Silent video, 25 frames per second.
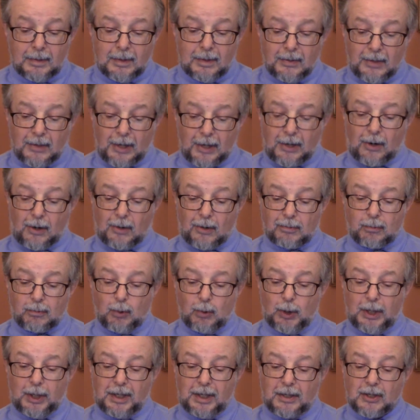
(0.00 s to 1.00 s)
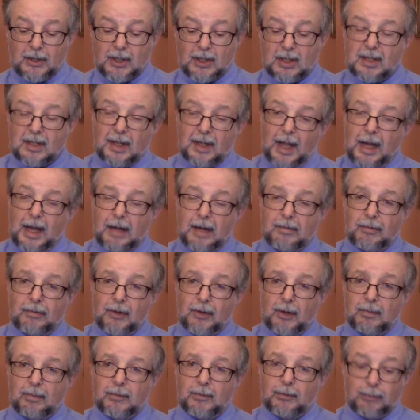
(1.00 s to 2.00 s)
that would enslave
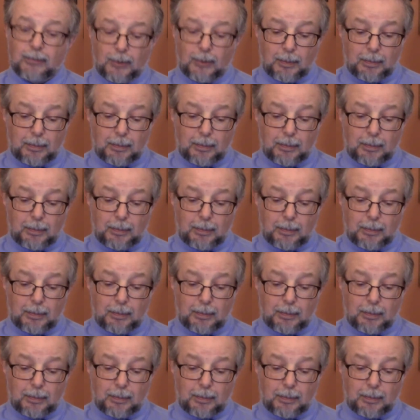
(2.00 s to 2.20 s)
them for